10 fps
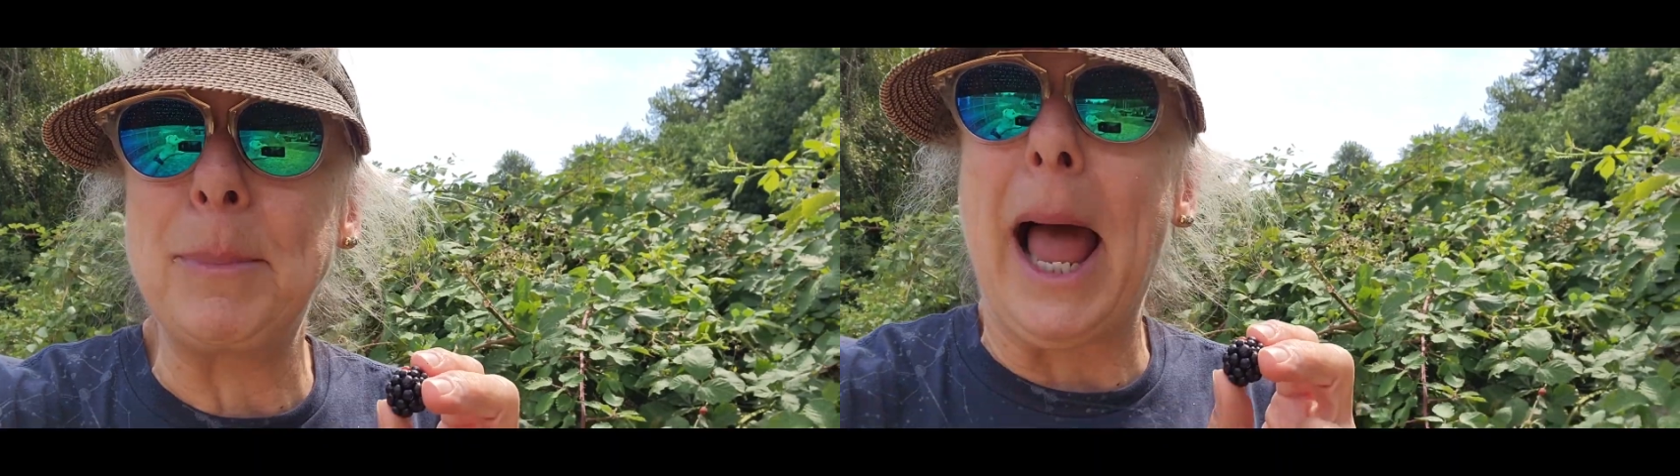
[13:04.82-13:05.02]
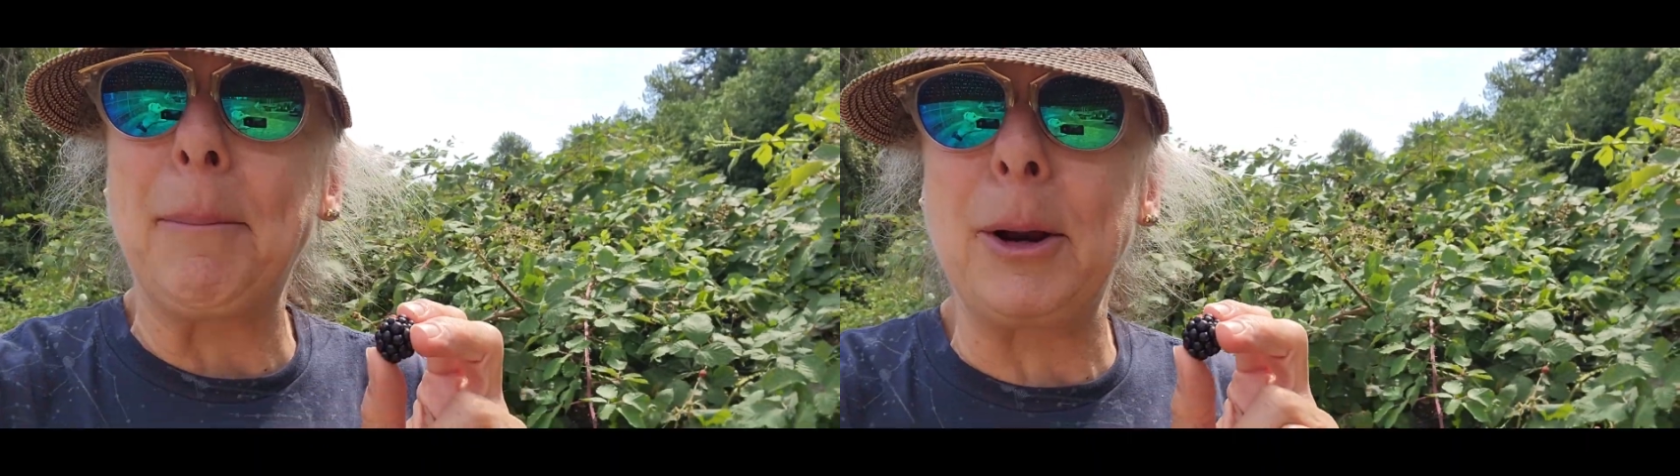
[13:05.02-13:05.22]

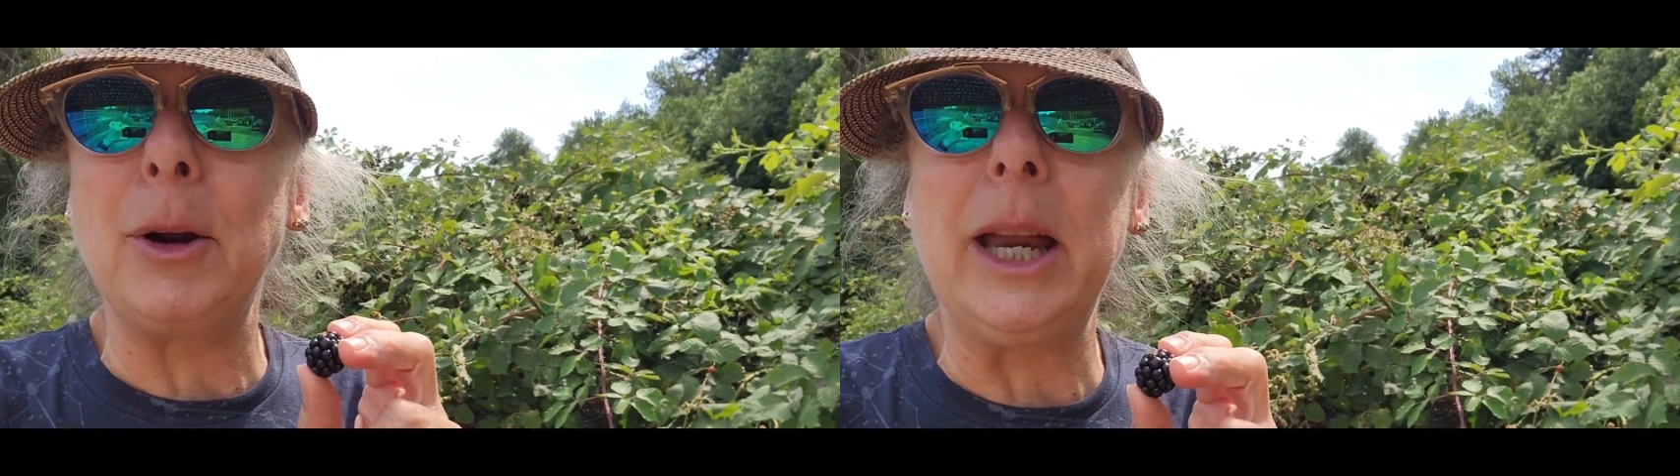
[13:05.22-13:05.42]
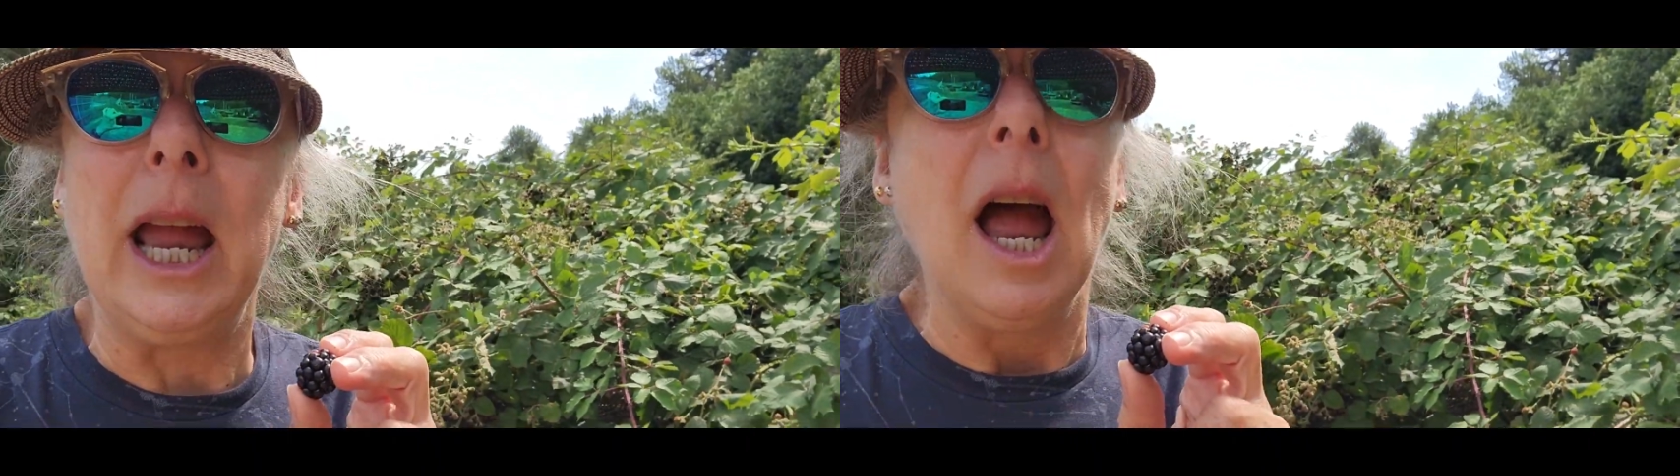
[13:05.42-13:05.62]

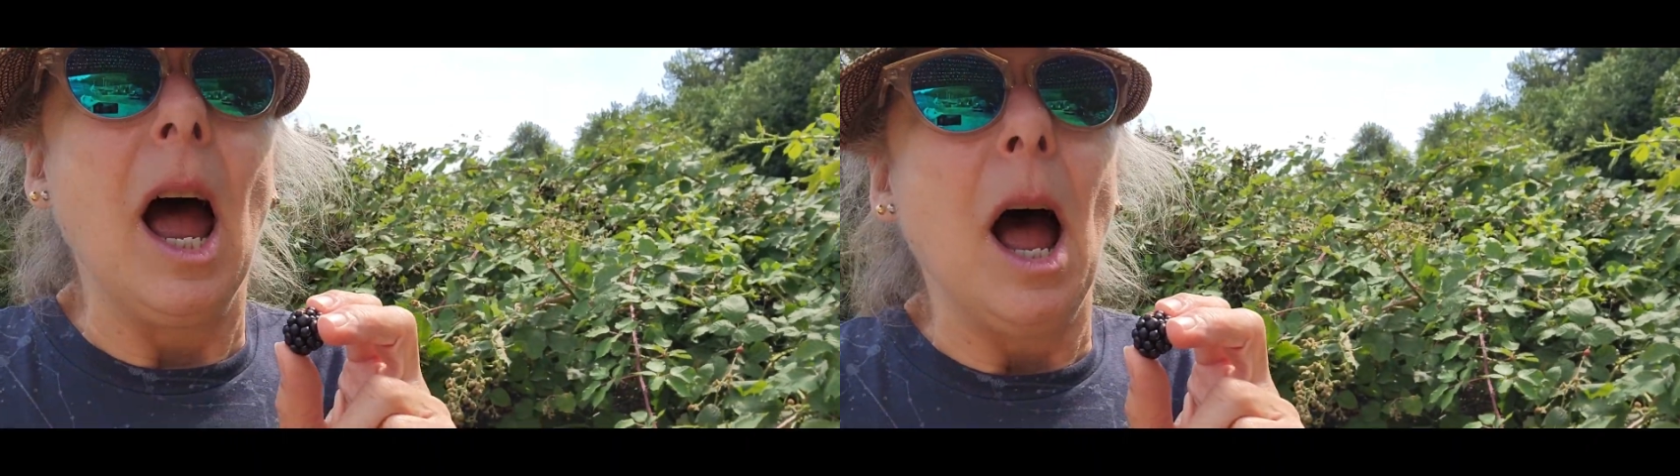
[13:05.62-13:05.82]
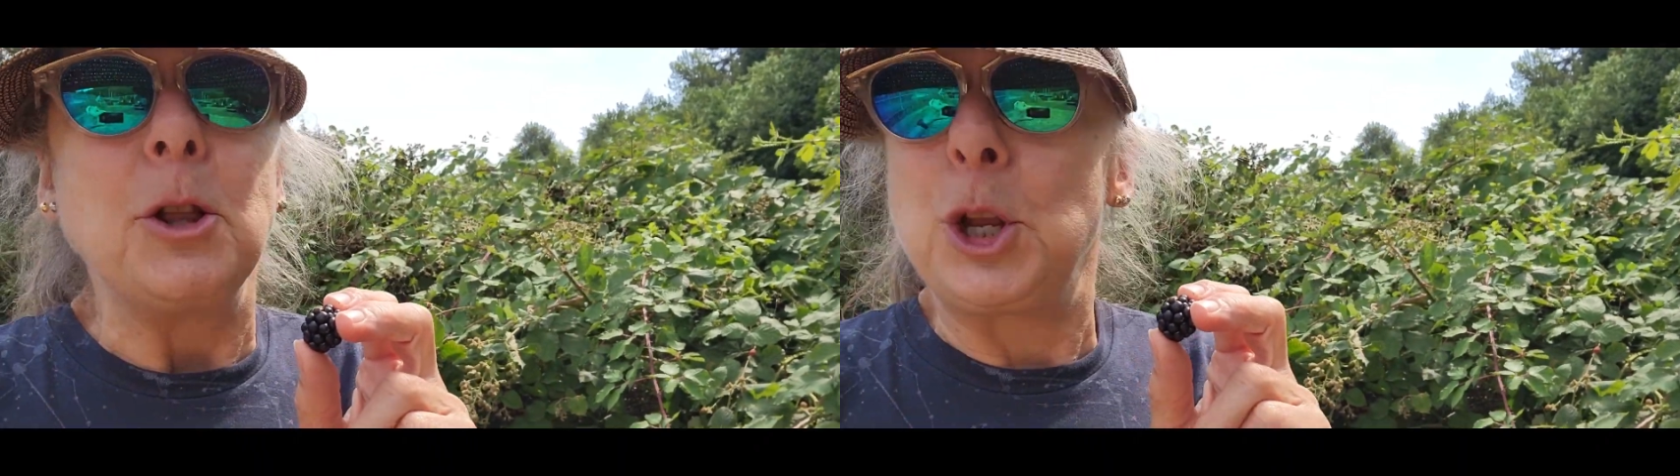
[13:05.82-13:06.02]
blackberry
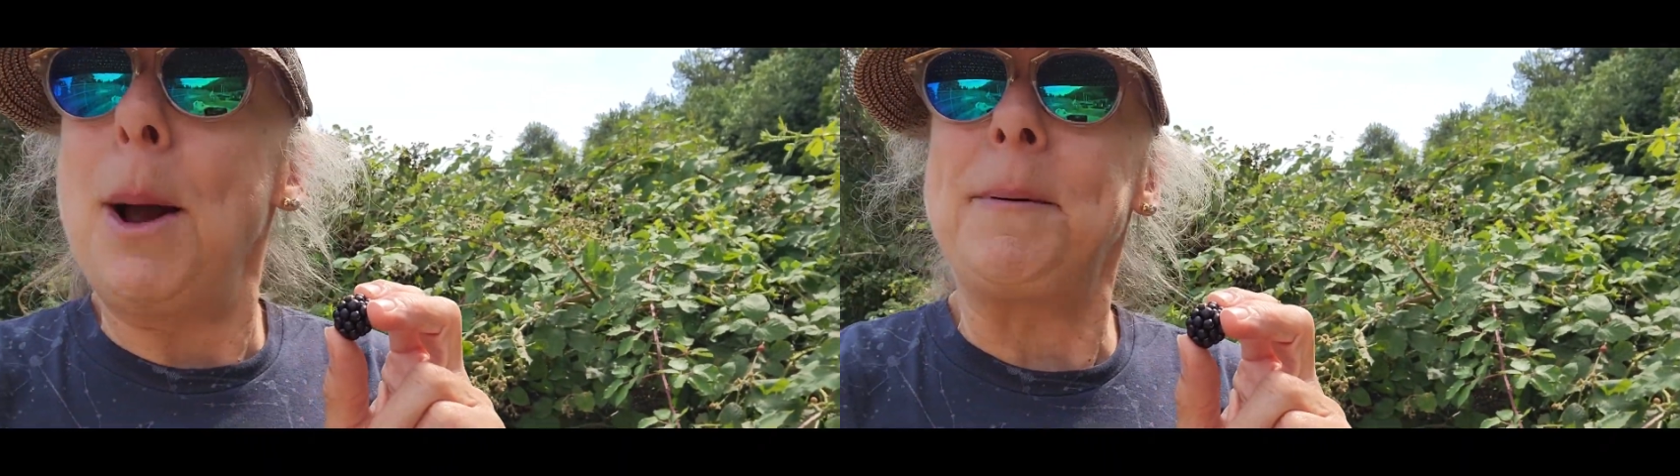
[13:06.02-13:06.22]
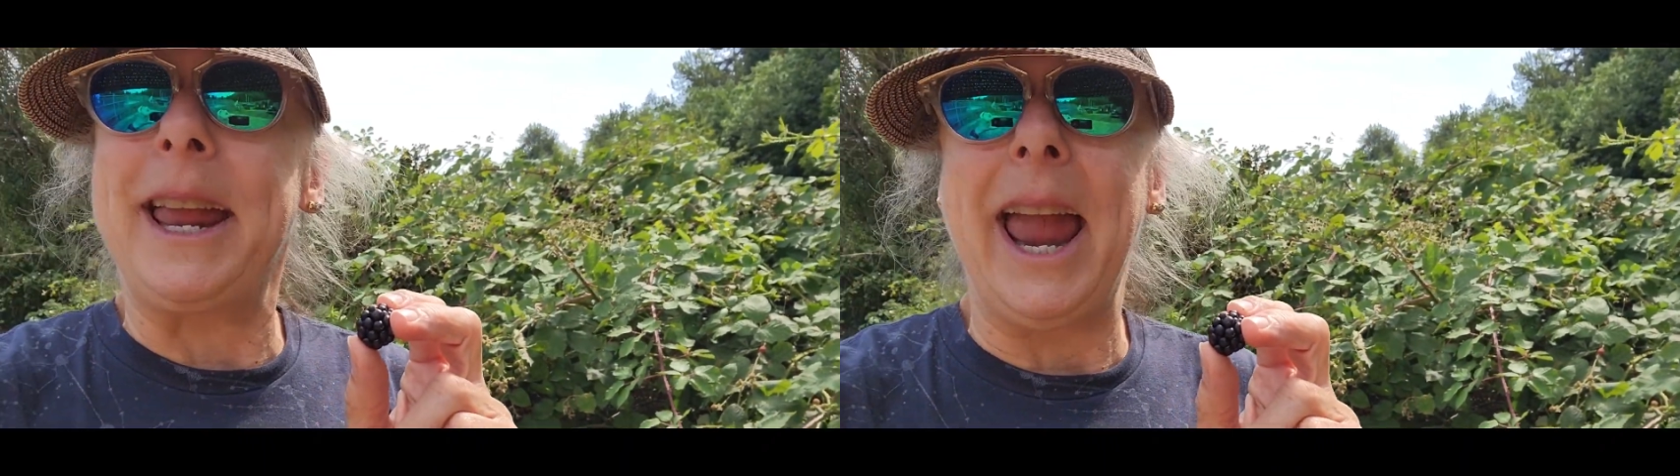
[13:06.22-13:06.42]

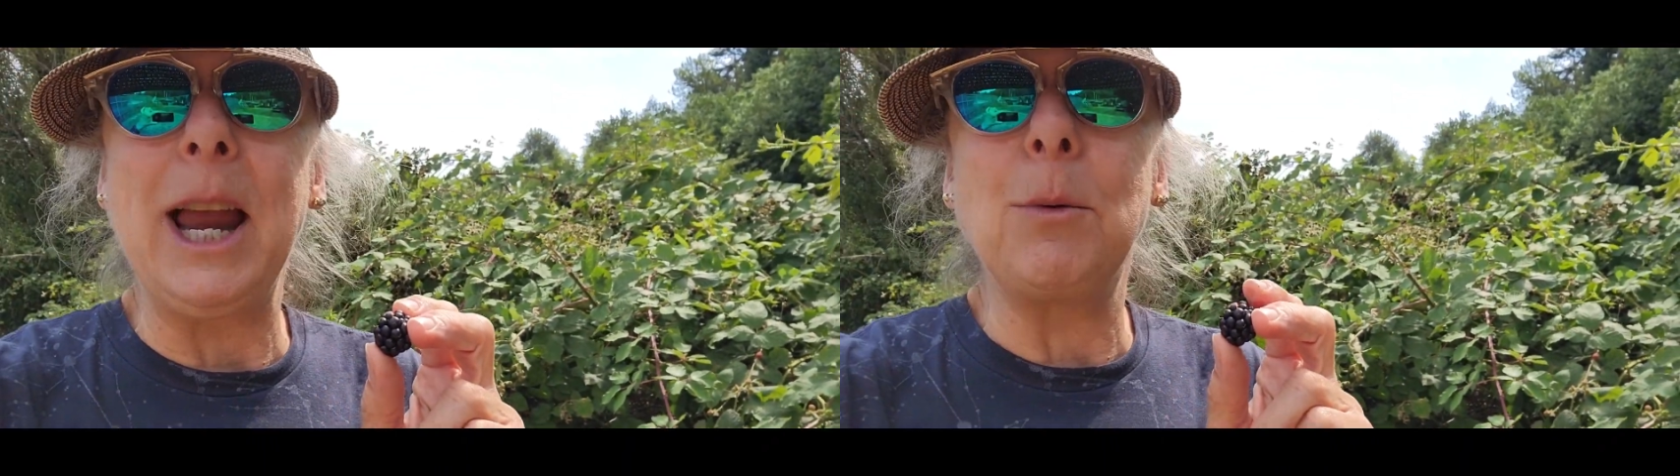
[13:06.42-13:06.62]
dump cake,